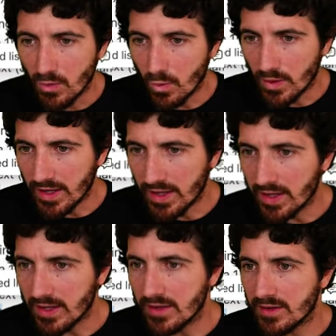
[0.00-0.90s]

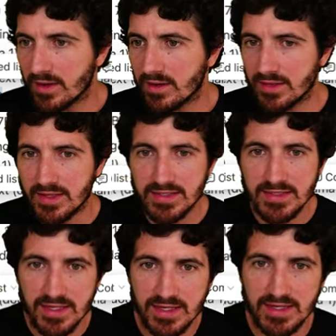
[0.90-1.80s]
Okay,
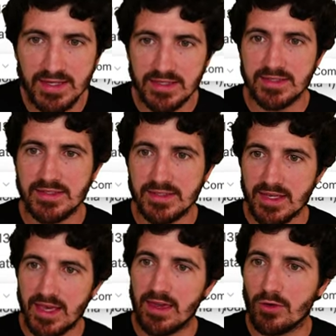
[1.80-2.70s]
this is
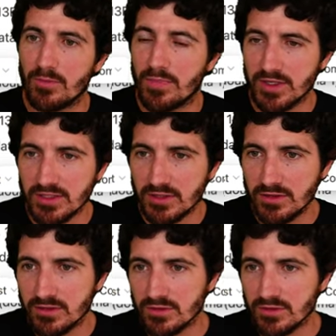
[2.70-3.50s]
a comparison.